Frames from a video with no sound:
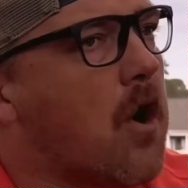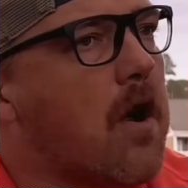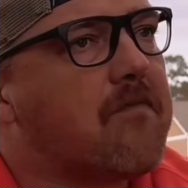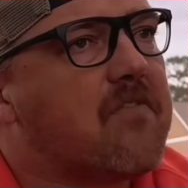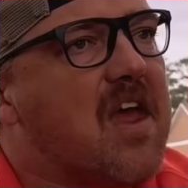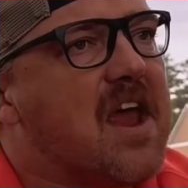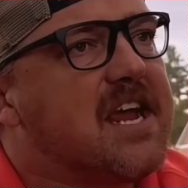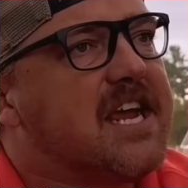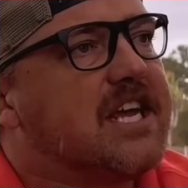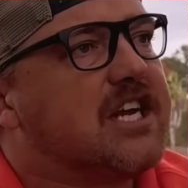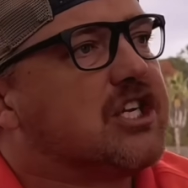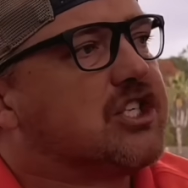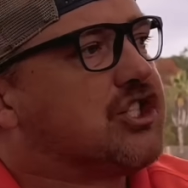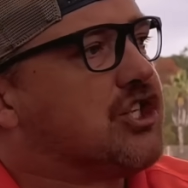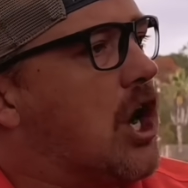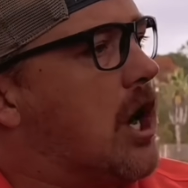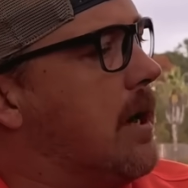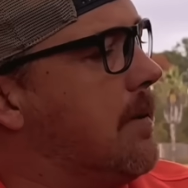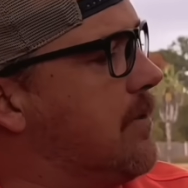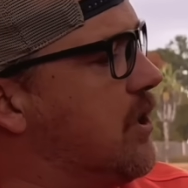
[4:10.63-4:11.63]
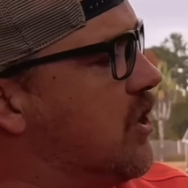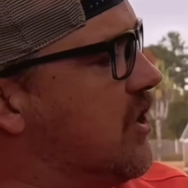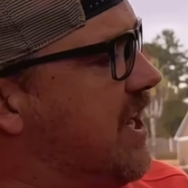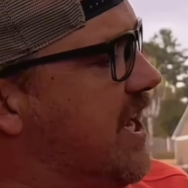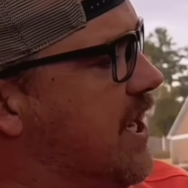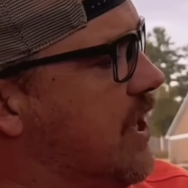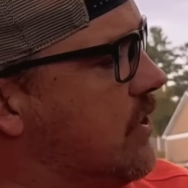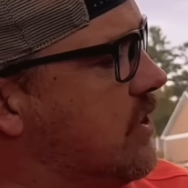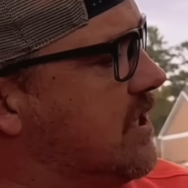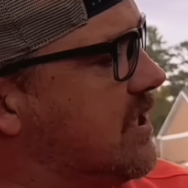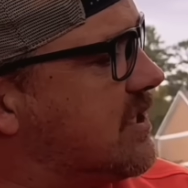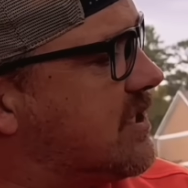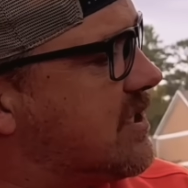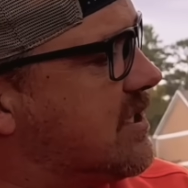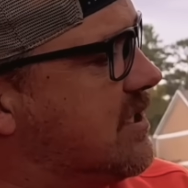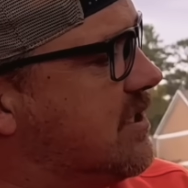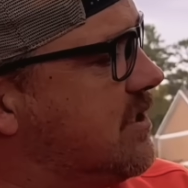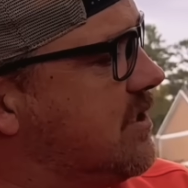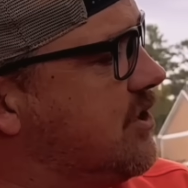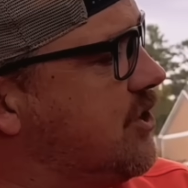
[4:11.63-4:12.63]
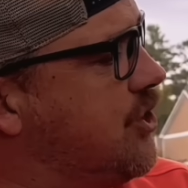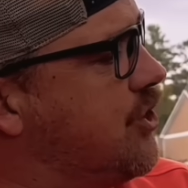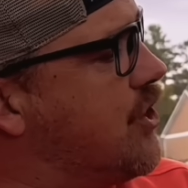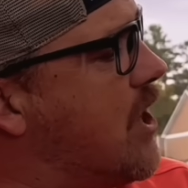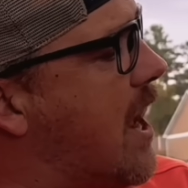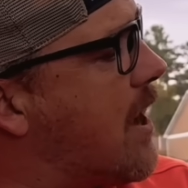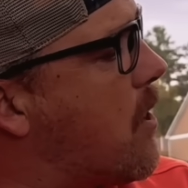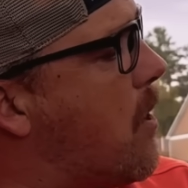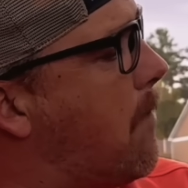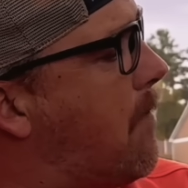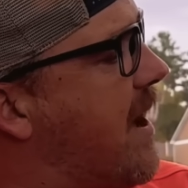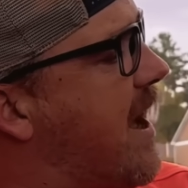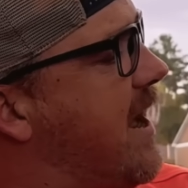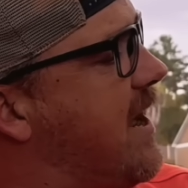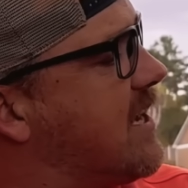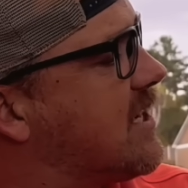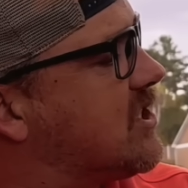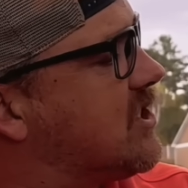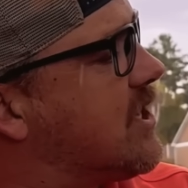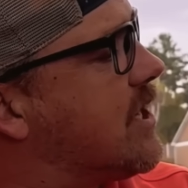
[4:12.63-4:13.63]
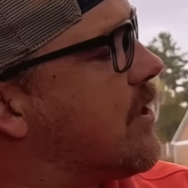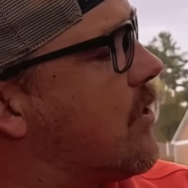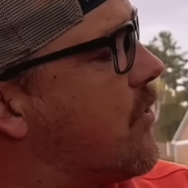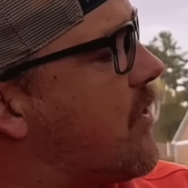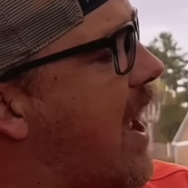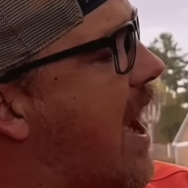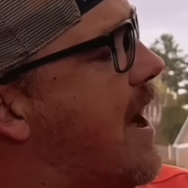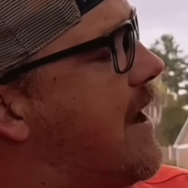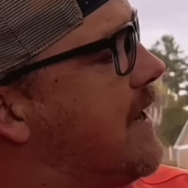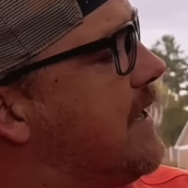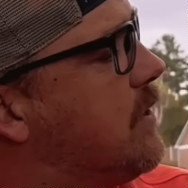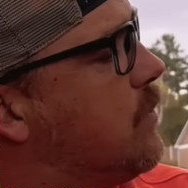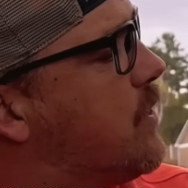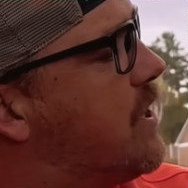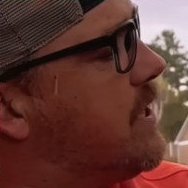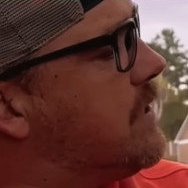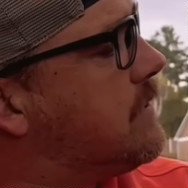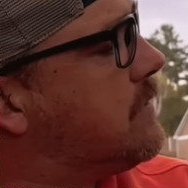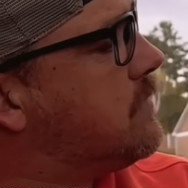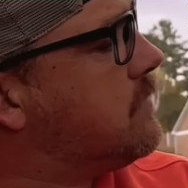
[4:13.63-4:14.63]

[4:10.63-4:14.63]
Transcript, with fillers: if they get a terminal illness, you're not gonna pay it because they're gonna die anyways.